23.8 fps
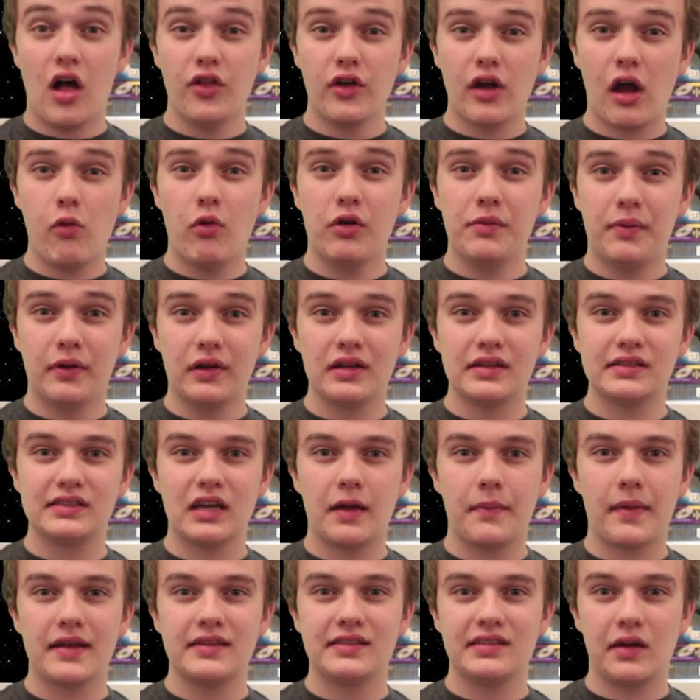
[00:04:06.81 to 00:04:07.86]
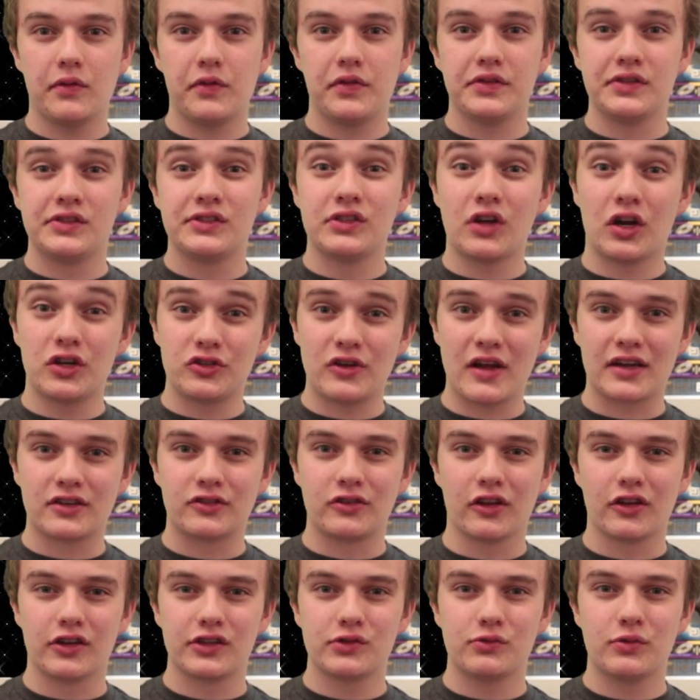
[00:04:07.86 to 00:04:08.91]
although I would put it side by side with his Star Trek
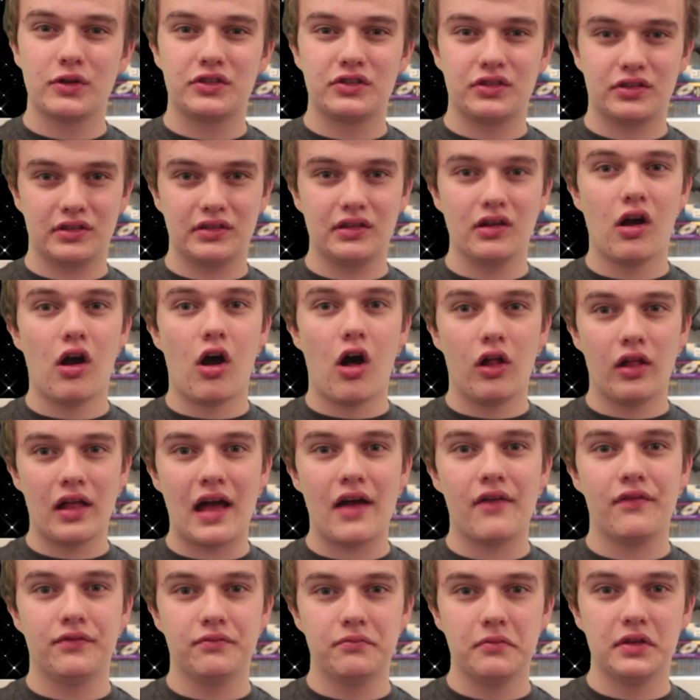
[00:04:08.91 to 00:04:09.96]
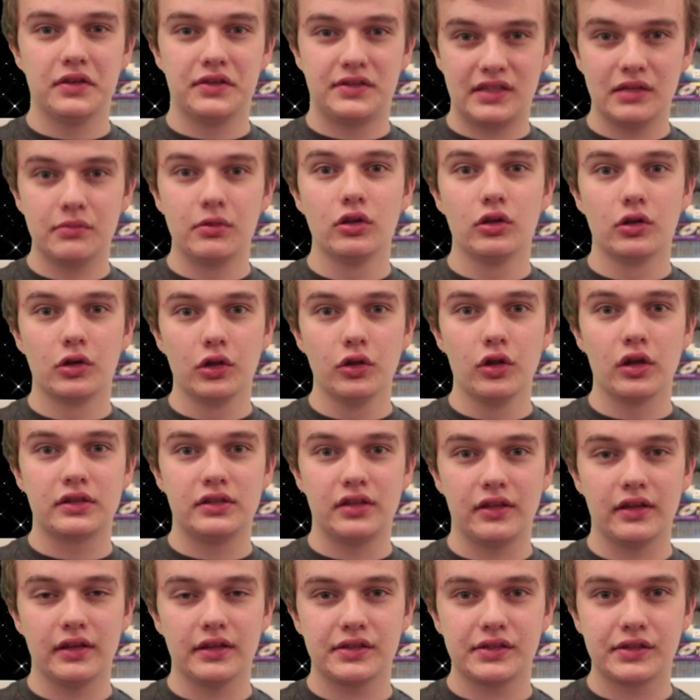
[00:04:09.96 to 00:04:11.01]
trailers, which all have a similar look
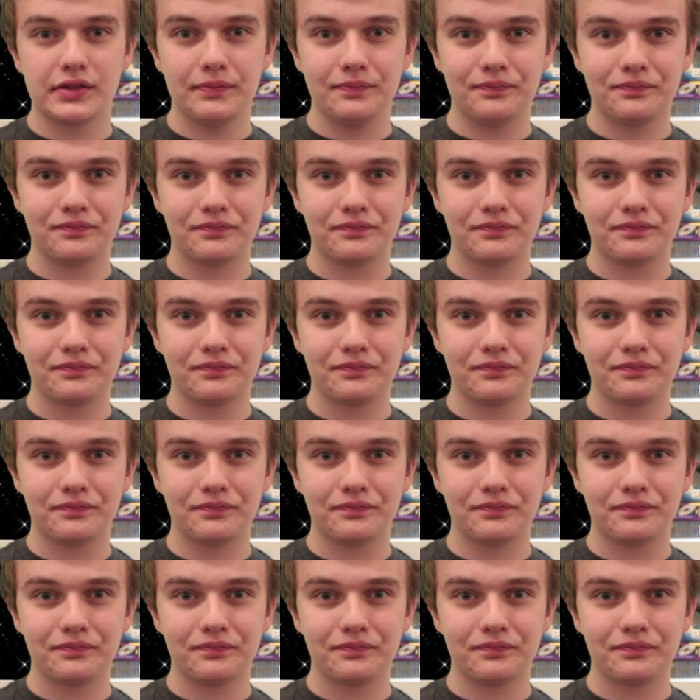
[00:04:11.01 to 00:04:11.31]
to this.